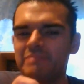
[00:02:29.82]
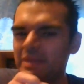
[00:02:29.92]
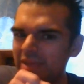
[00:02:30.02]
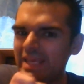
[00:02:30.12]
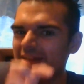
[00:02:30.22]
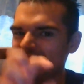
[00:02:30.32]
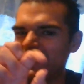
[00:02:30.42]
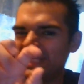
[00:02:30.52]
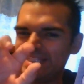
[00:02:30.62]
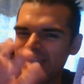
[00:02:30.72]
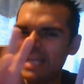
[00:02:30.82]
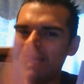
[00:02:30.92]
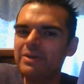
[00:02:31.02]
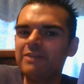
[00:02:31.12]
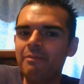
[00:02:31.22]
maybe has like a
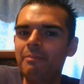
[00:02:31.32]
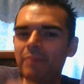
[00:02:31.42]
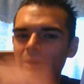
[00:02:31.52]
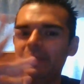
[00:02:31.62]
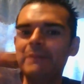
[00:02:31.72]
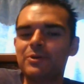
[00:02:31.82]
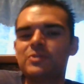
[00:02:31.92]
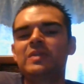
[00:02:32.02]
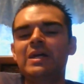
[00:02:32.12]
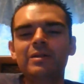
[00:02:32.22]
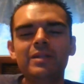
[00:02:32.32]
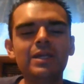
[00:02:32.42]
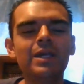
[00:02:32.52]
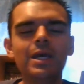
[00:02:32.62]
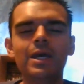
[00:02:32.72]
tiny bit of a bubbly
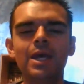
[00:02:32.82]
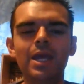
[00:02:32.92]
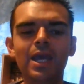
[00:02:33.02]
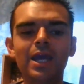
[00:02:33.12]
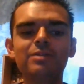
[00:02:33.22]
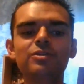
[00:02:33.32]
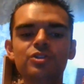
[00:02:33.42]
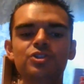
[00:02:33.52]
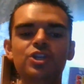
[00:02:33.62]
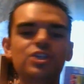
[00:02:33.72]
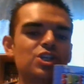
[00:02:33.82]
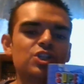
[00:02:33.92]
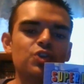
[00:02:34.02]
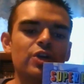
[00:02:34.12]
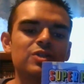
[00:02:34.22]
personality. And she's
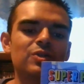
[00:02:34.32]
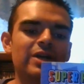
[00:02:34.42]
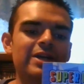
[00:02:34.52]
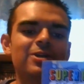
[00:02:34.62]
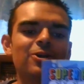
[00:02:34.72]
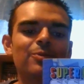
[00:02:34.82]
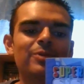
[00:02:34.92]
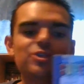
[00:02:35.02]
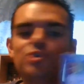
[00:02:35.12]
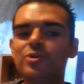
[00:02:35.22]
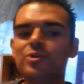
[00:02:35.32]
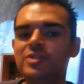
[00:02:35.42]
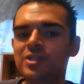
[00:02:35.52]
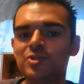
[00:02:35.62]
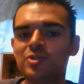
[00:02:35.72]
just trying to, like, treat her
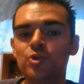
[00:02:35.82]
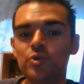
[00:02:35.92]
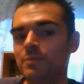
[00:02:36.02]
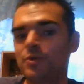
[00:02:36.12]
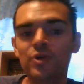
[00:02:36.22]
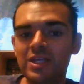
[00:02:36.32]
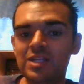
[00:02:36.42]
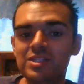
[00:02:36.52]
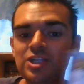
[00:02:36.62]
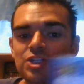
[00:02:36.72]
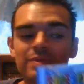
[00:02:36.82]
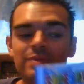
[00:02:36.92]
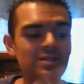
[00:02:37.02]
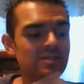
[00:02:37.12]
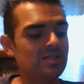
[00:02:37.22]
sister to some cookies that she
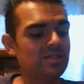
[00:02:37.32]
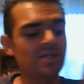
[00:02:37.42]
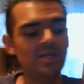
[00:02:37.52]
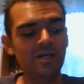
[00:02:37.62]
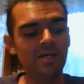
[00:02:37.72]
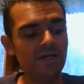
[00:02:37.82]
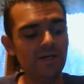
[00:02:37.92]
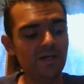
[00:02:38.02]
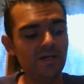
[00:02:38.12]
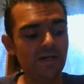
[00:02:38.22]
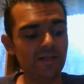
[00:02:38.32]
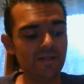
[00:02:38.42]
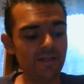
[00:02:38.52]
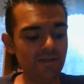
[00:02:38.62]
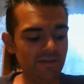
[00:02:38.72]
makes.
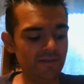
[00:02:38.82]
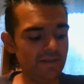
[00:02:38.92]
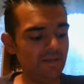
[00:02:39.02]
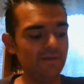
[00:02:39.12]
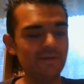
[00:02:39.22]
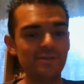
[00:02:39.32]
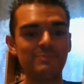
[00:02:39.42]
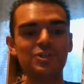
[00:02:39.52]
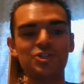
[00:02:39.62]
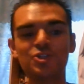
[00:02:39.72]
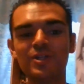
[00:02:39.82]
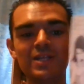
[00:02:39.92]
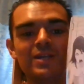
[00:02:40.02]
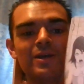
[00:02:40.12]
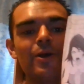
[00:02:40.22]

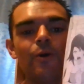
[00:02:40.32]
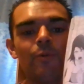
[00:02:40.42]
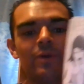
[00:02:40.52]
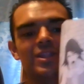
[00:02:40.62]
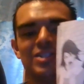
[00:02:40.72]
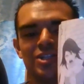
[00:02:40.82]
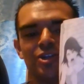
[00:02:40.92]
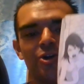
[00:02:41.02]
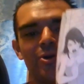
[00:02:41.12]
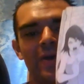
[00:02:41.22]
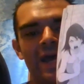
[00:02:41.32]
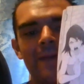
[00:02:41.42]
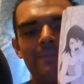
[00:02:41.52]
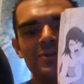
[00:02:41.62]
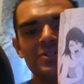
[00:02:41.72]
Especially when this scenario
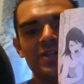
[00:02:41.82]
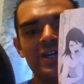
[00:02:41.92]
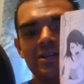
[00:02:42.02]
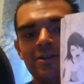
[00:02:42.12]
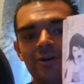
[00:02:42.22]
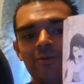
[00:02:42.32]
happens. Like,